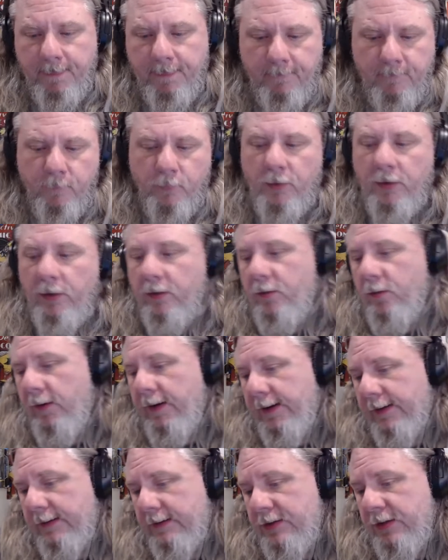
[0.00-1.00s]
Real
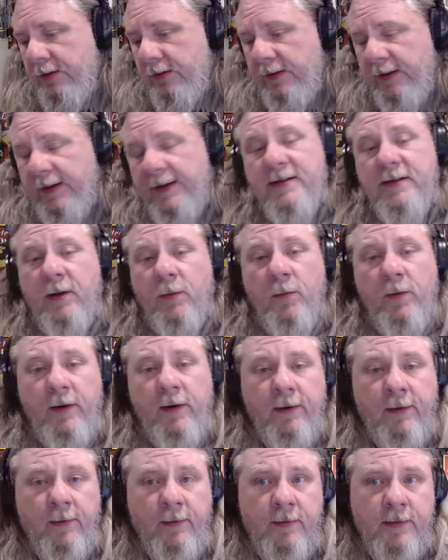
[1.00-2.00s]
quick, 2 things I want to
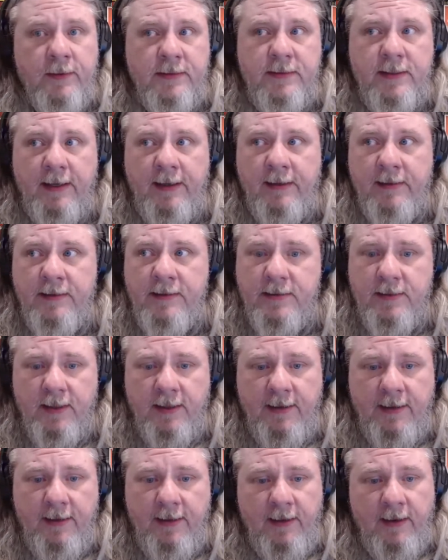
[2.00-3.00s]
do is
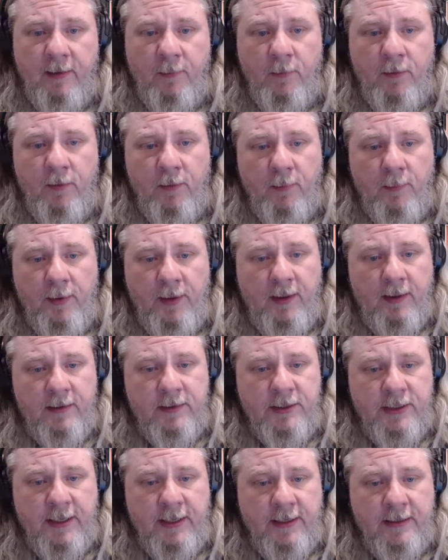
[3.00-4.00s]
again, I want to
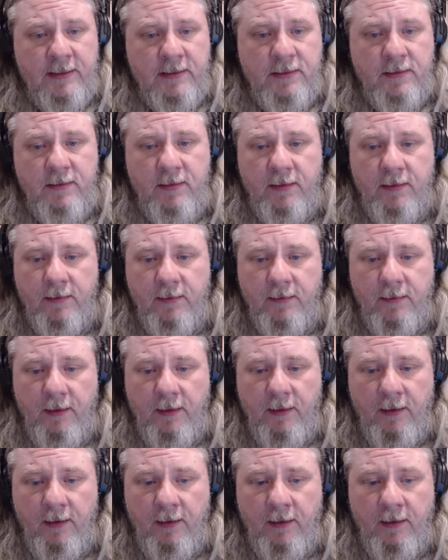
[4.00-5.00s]
apologize
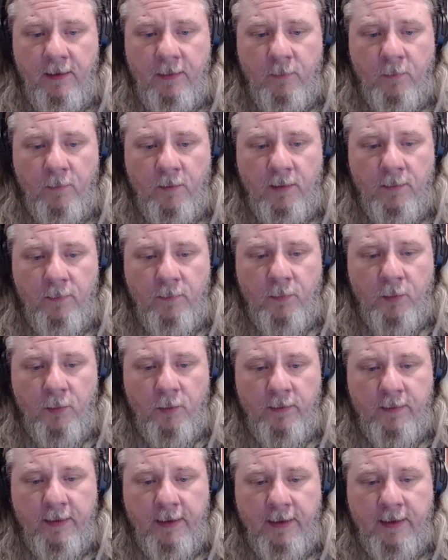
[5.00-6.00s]
one
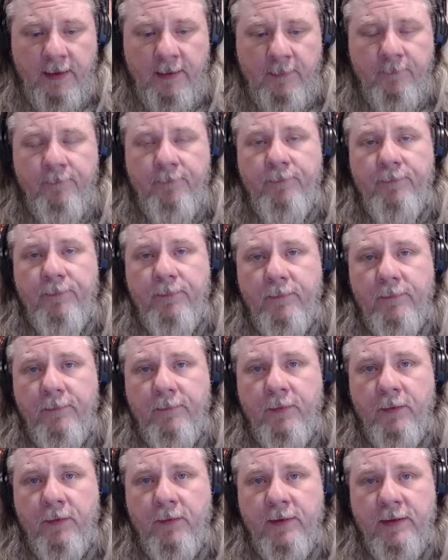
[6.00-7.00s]
more time
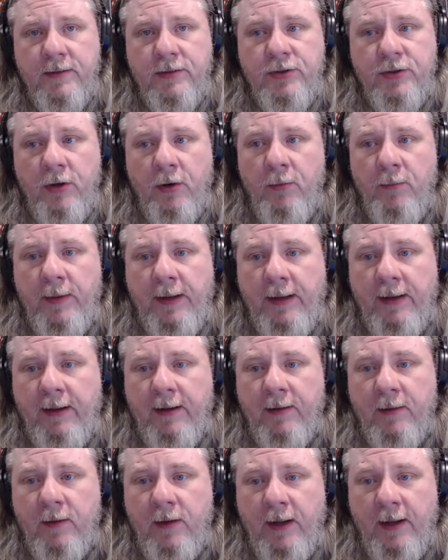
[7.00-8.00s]
for this show
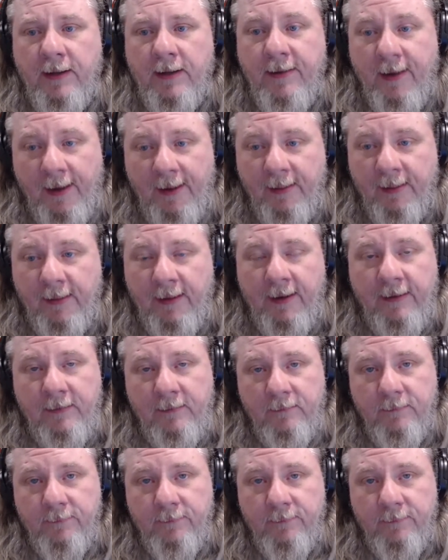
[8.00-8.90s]
being a day late.